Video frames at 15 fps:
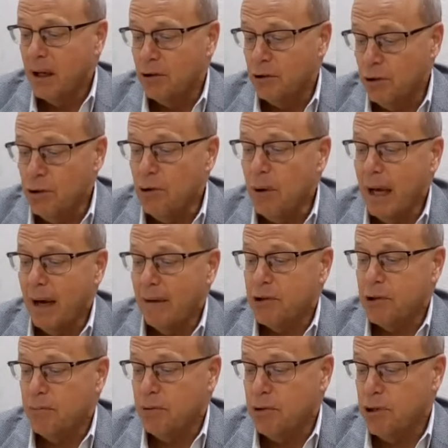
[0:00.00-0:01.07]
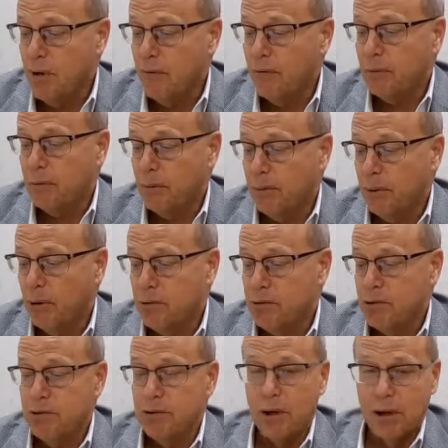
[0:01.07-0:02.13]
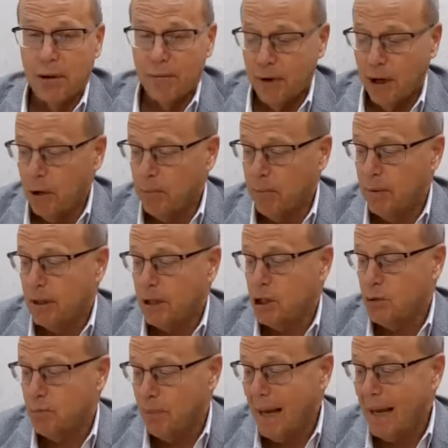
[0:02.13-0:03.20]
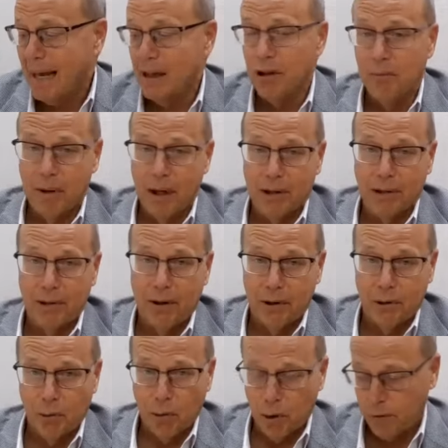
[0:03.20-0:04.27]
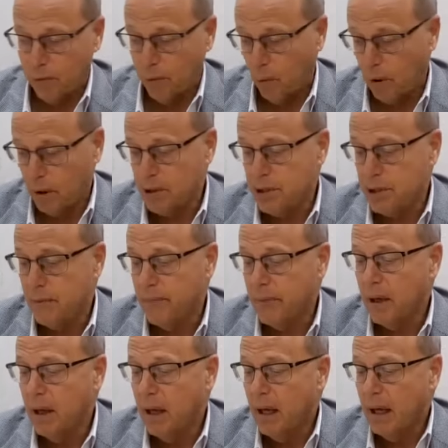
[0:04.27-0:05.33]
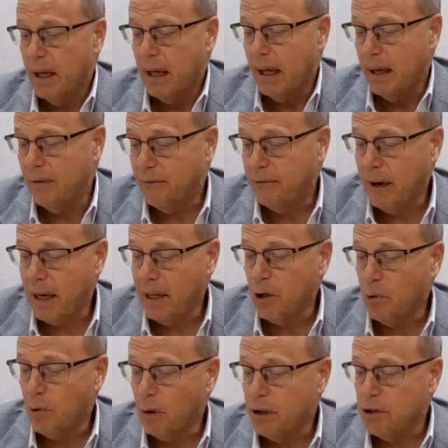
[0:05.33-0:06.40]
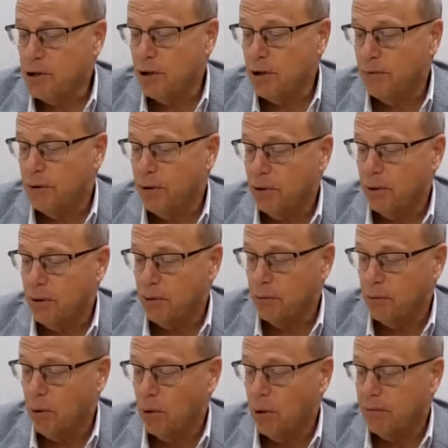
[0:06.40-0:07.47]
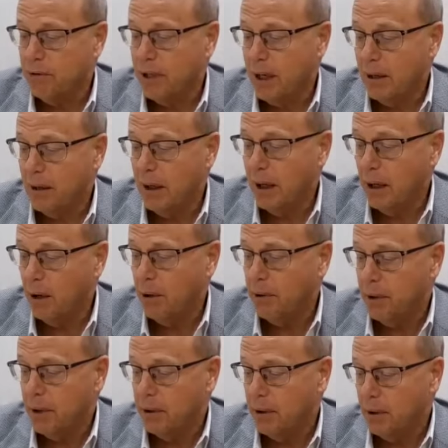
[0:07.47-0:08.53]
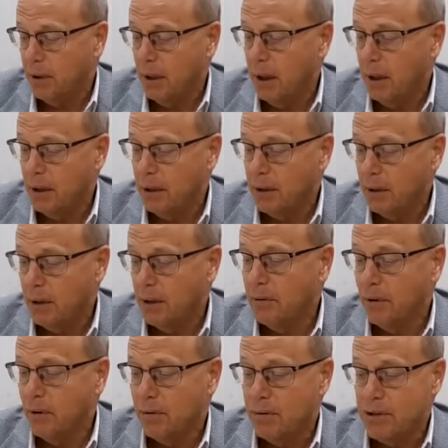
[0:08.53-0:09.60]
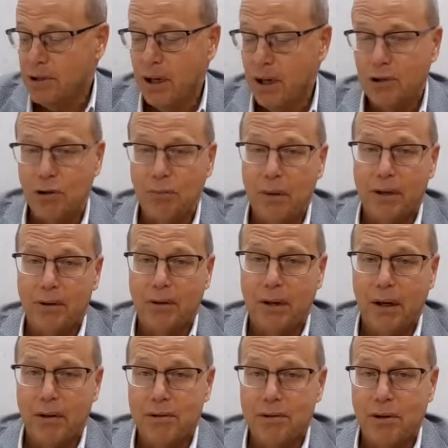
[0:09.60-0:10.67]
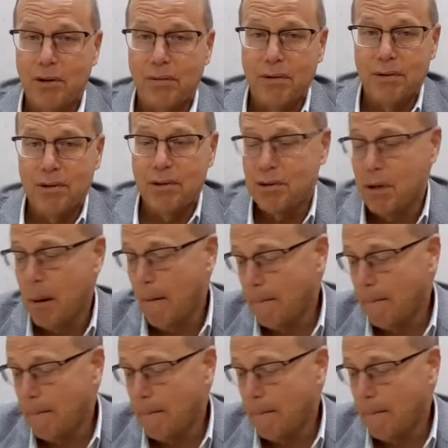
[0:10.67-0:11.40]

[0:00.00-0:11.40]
Do you have specific proposals to develop and expand the mental health workforce? And finally, what is your view on the role of telehealth in the delivery of essential mental health services?